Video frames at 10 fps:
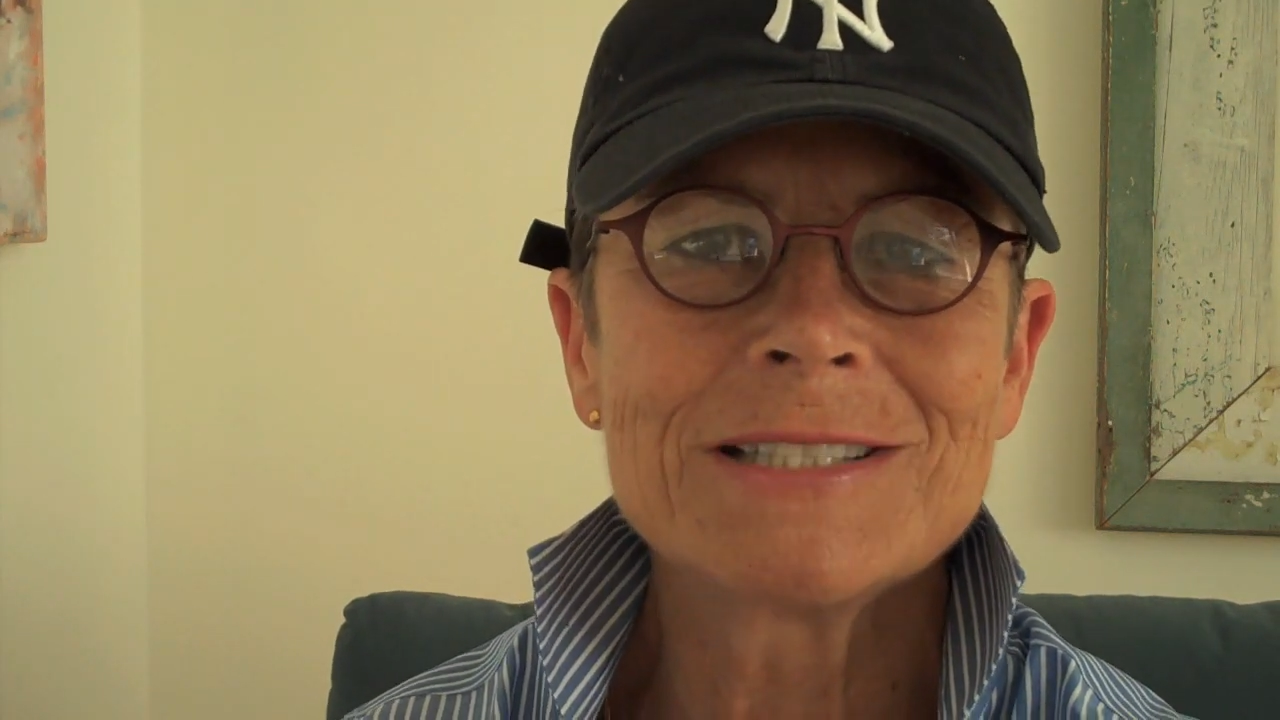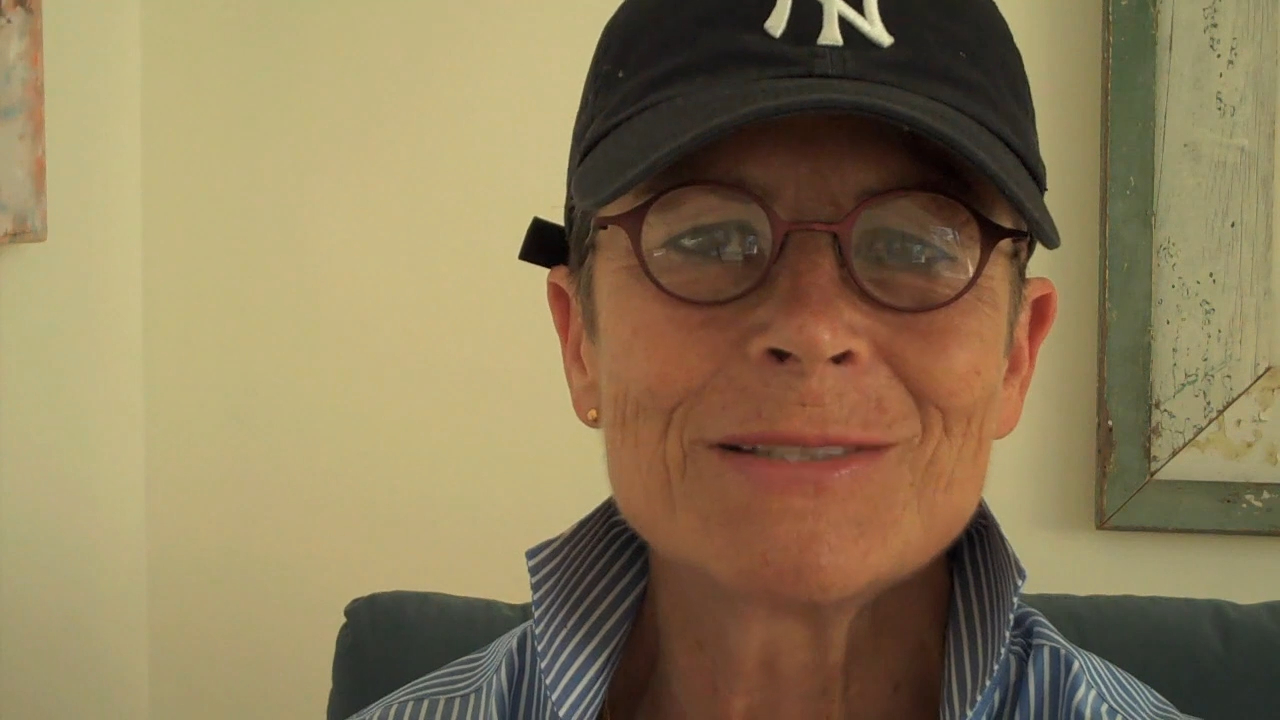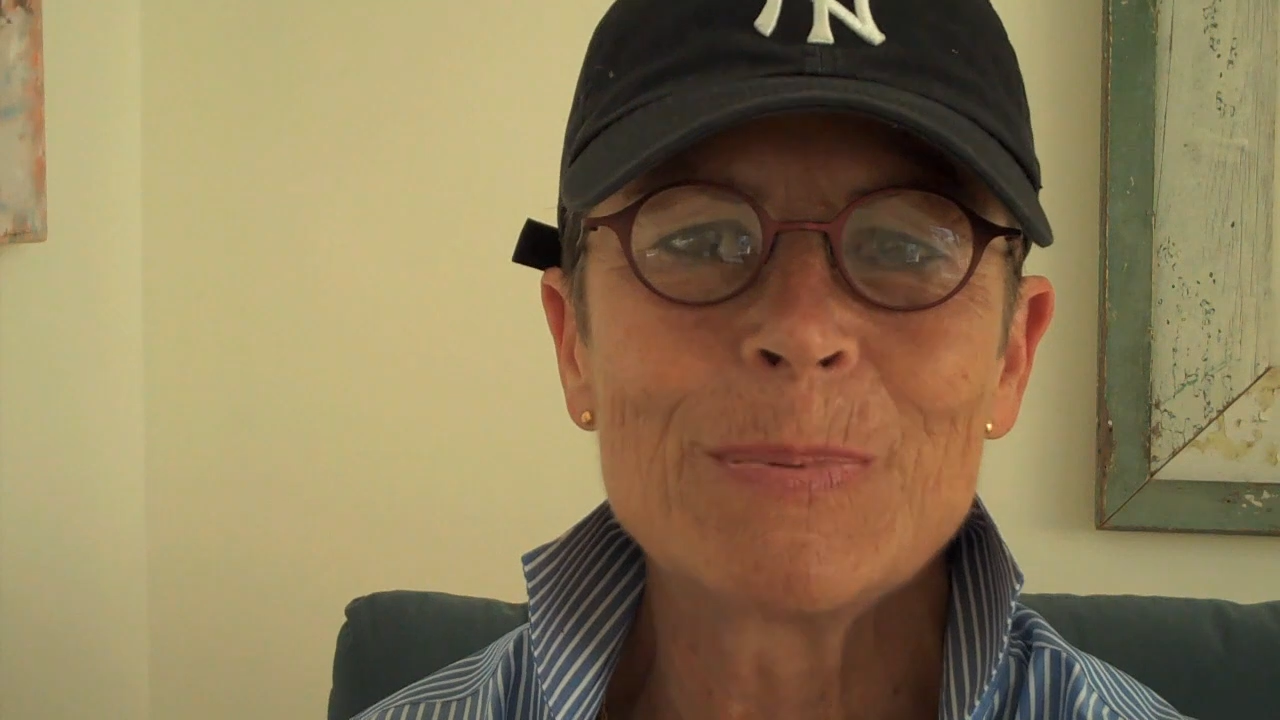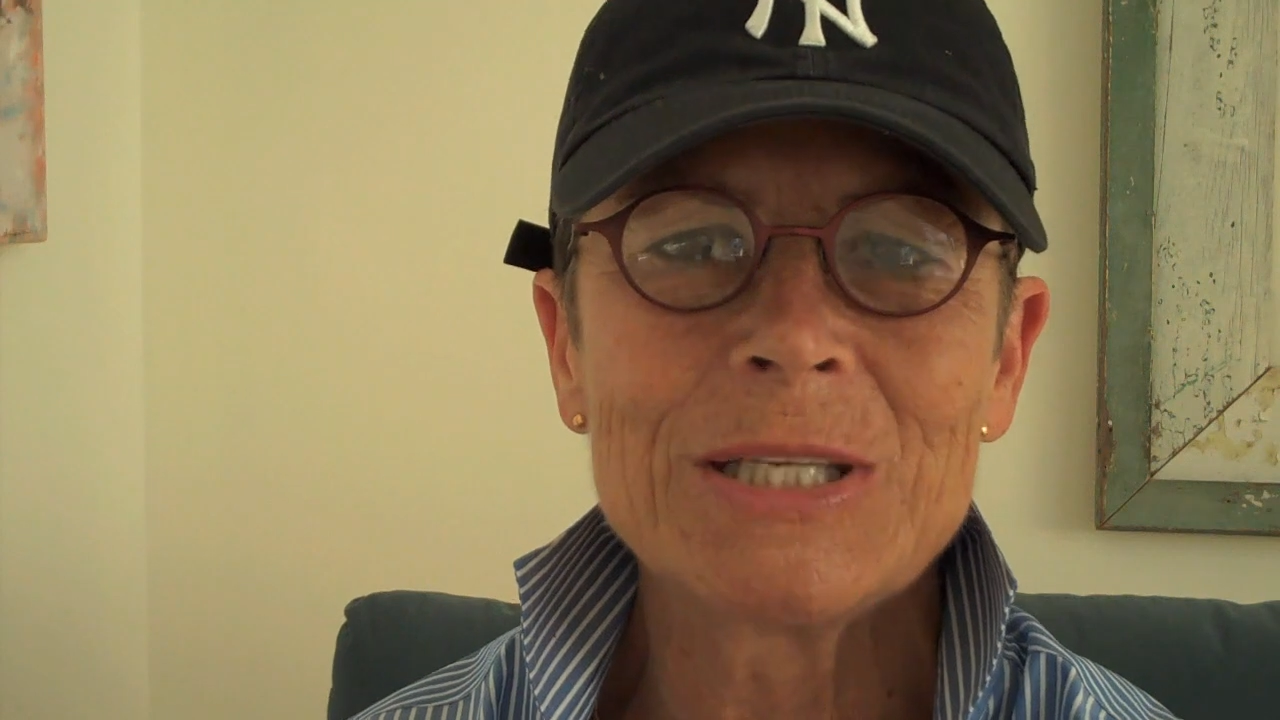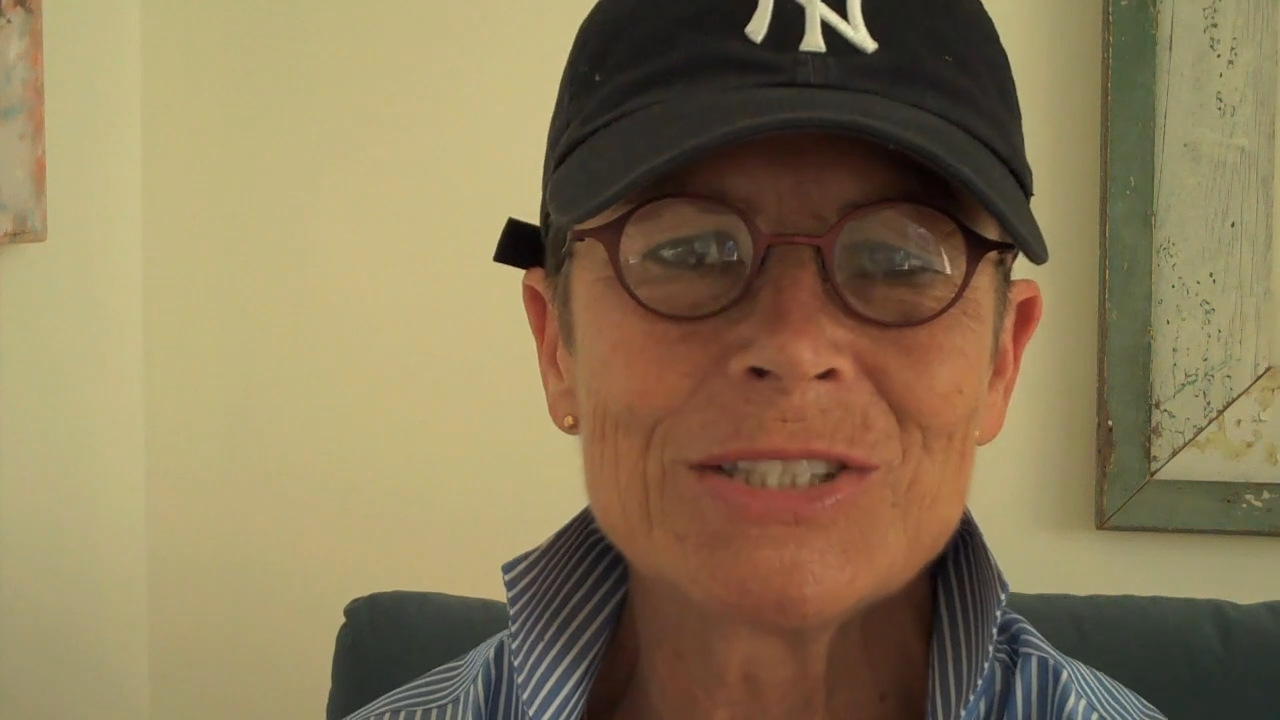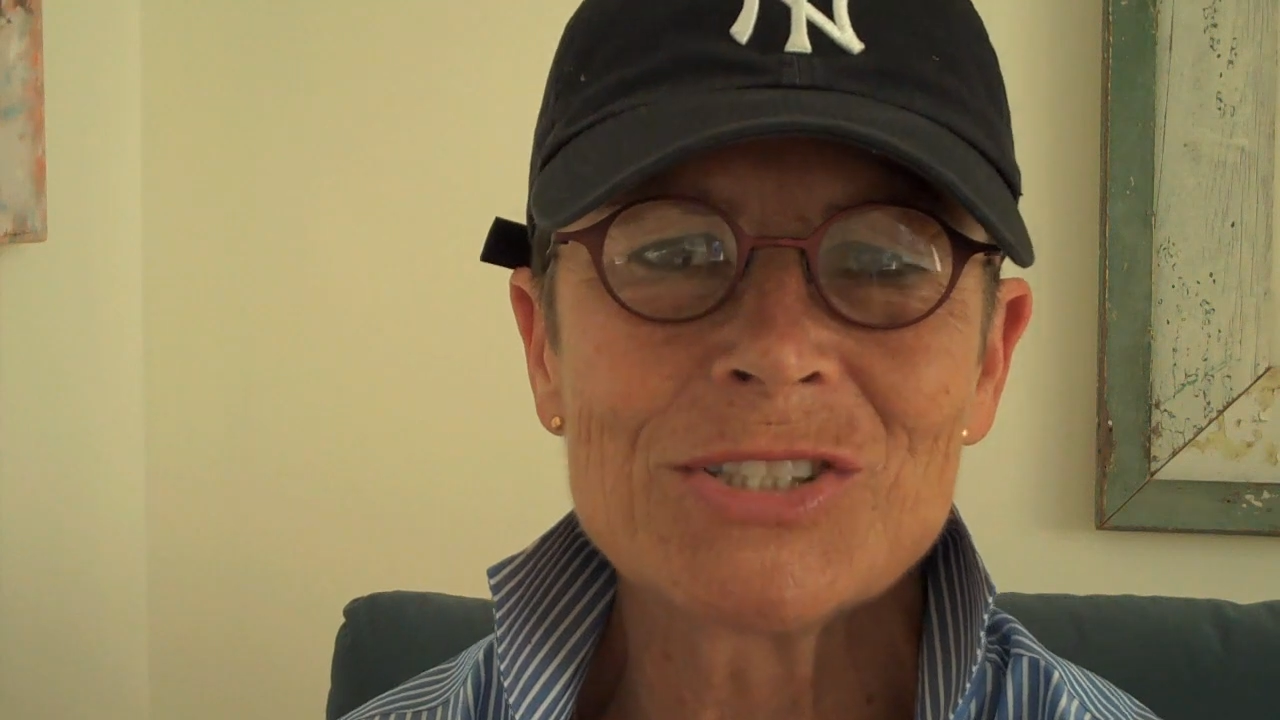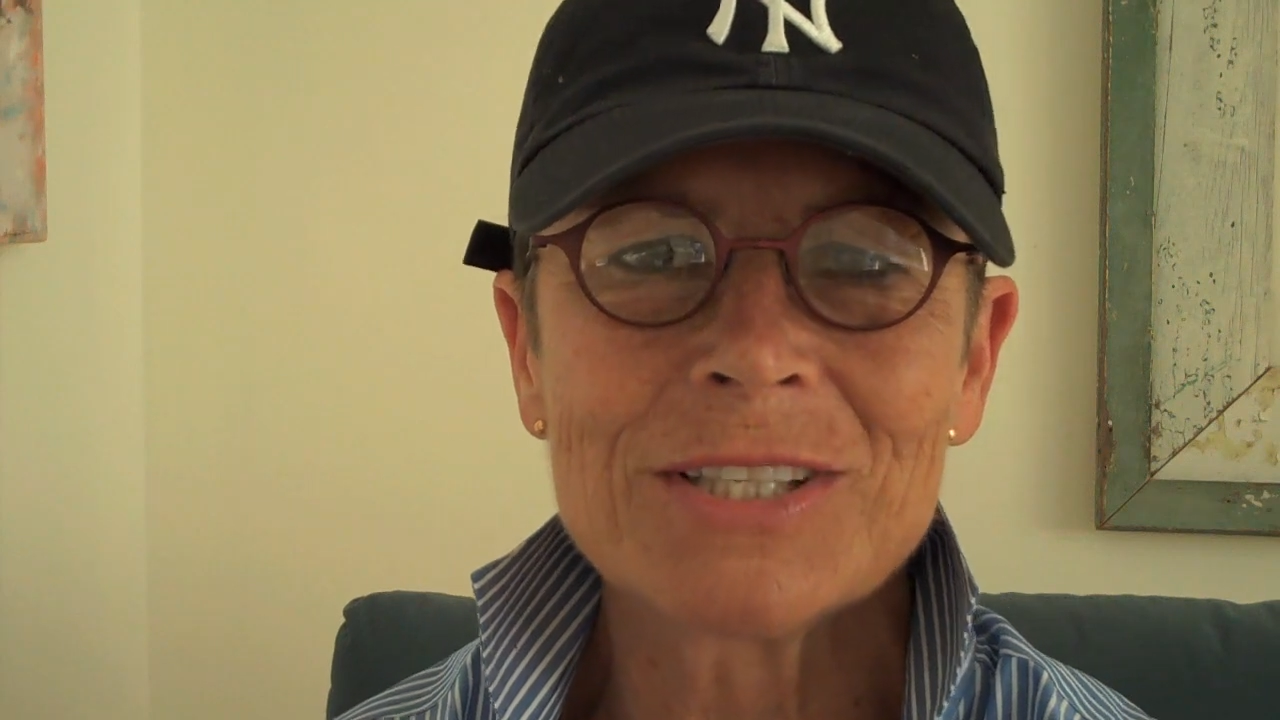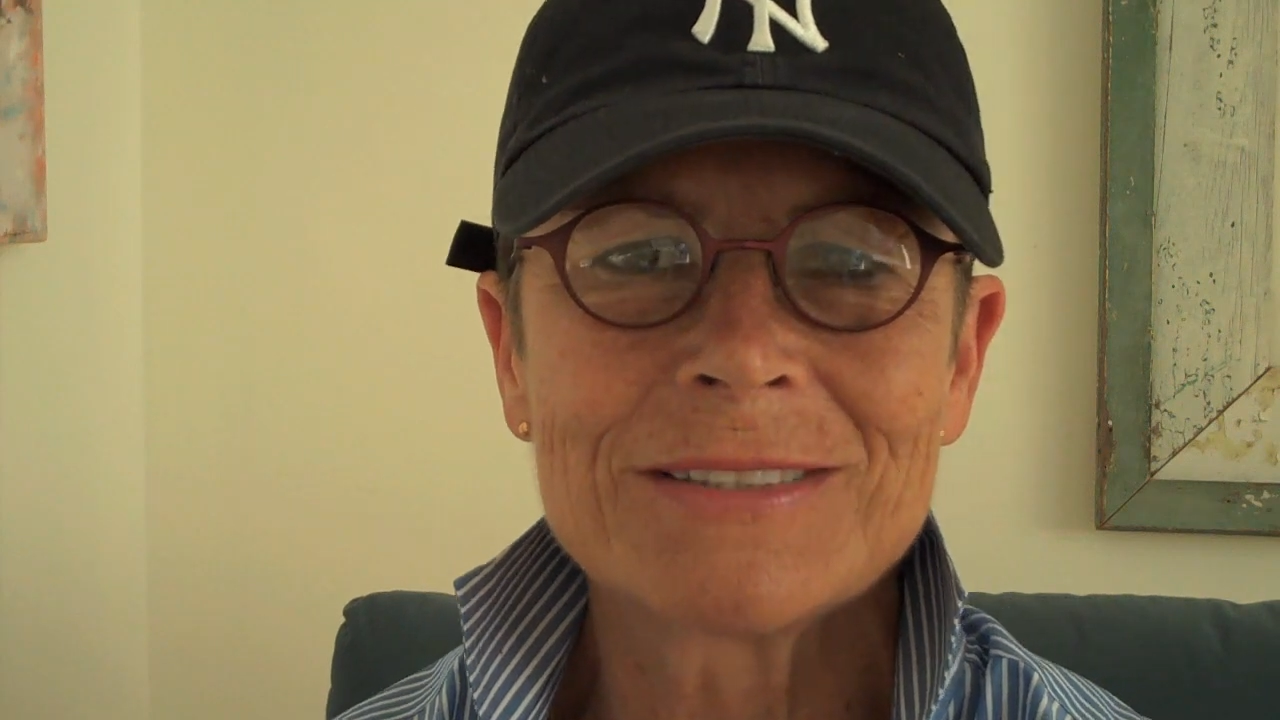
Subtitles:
speech.